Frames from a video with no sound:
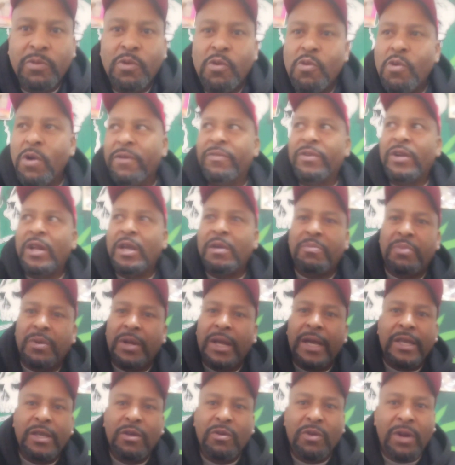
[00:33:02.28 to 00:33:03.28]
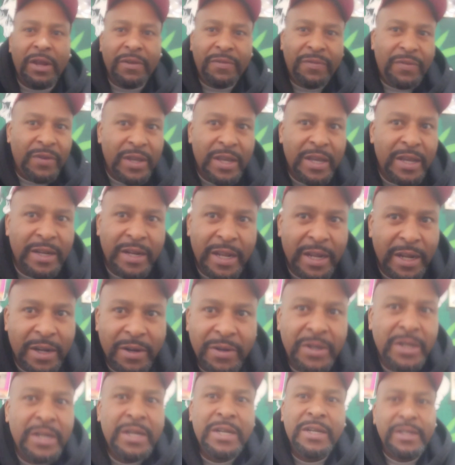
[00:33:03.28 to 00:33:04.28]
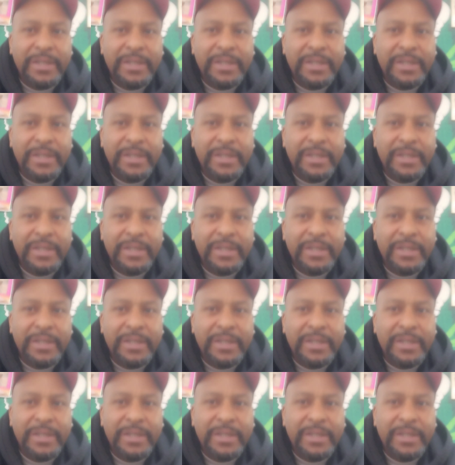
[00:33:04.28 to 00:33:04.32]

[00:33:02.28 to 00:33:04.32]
So whoever they play, you they fan now.